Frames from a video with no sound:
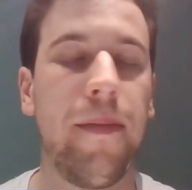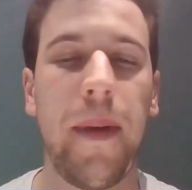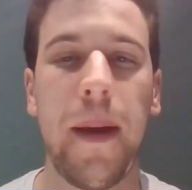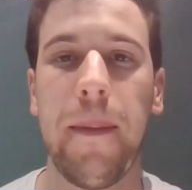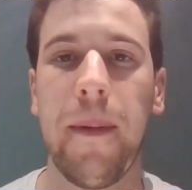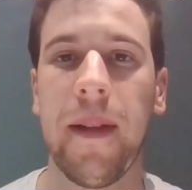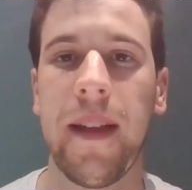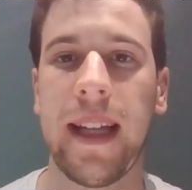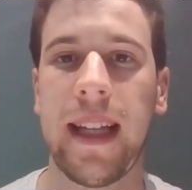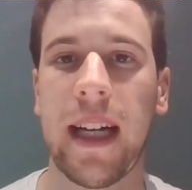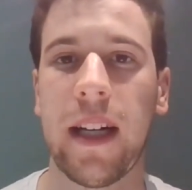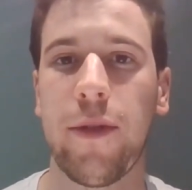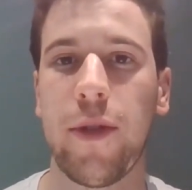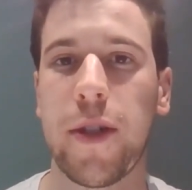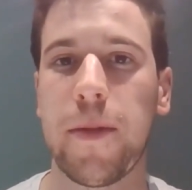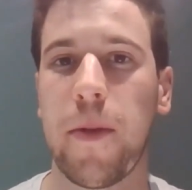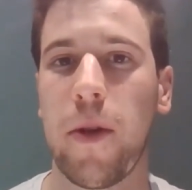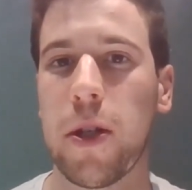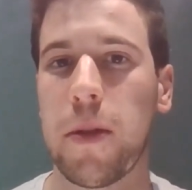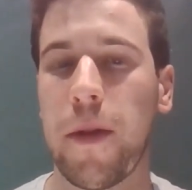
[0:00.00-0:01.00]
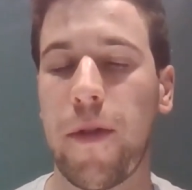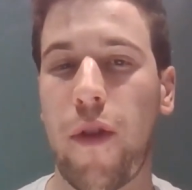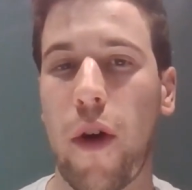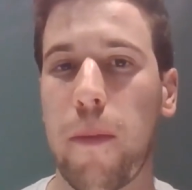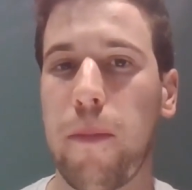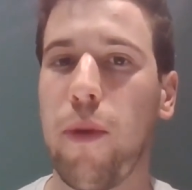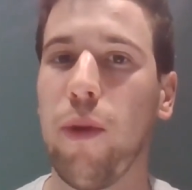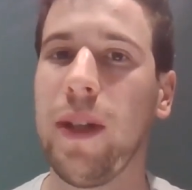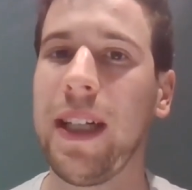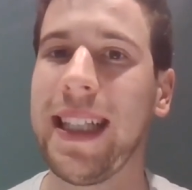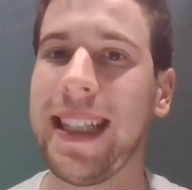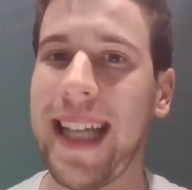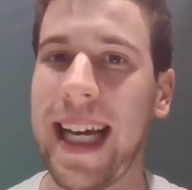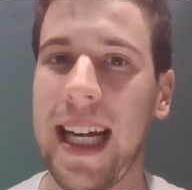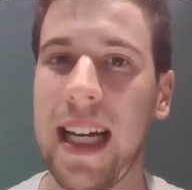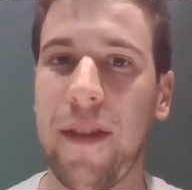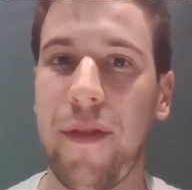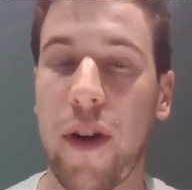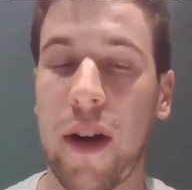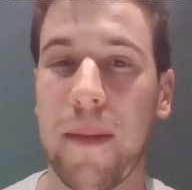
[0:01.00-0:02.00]
people that are responsible for pulling
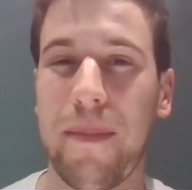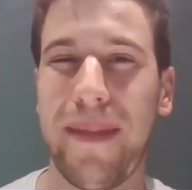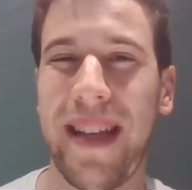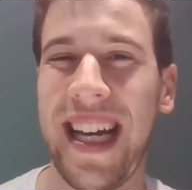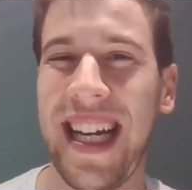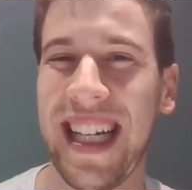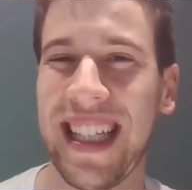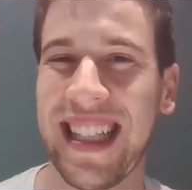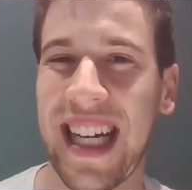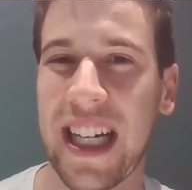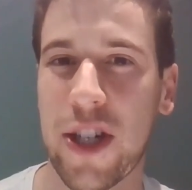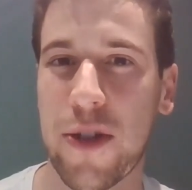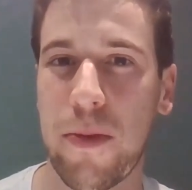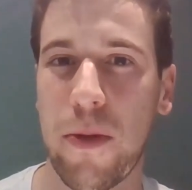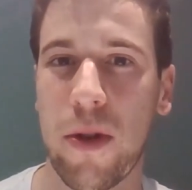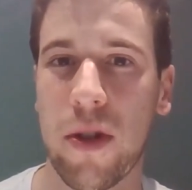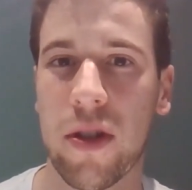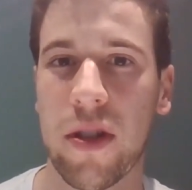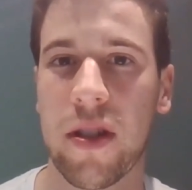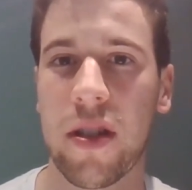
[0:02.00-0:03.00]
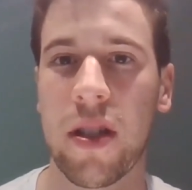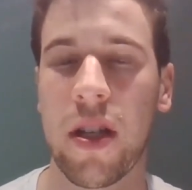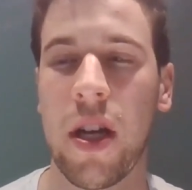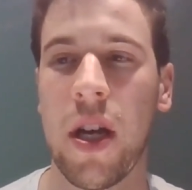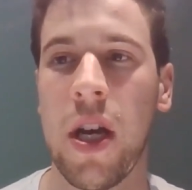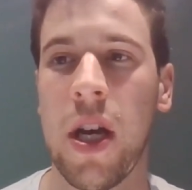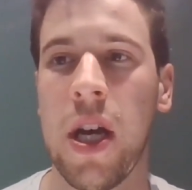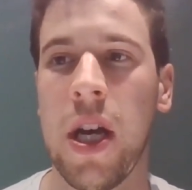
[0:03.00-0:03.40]
data, for updating dashboards.